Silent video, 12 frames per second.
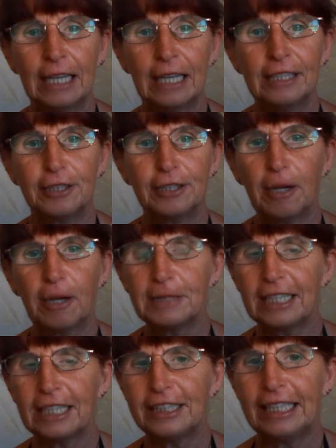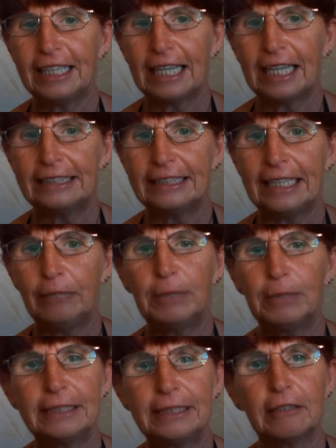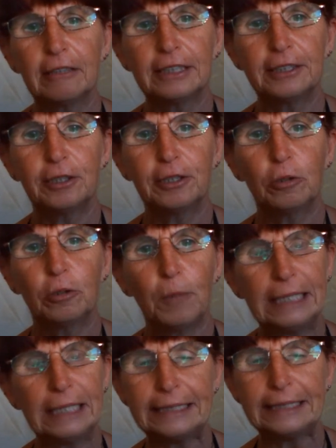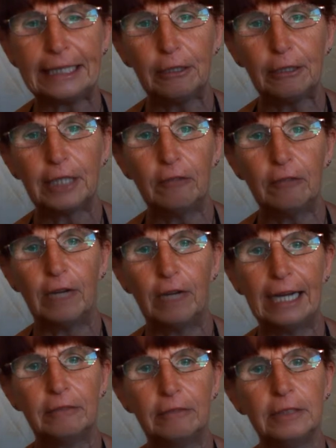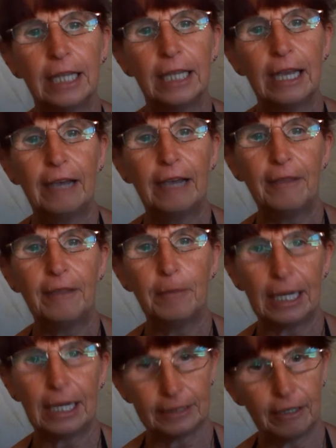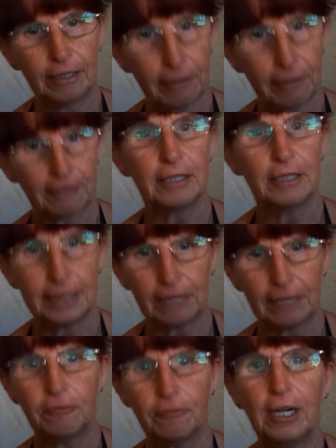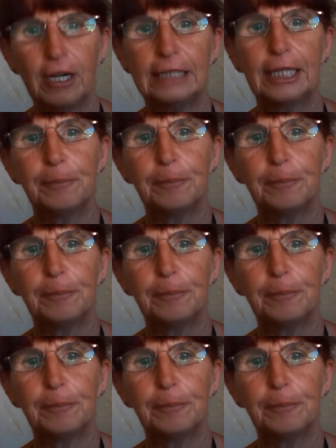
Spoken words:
So I was actually we started school Wednesday looking round, and then we had to go in Thursday and Friday.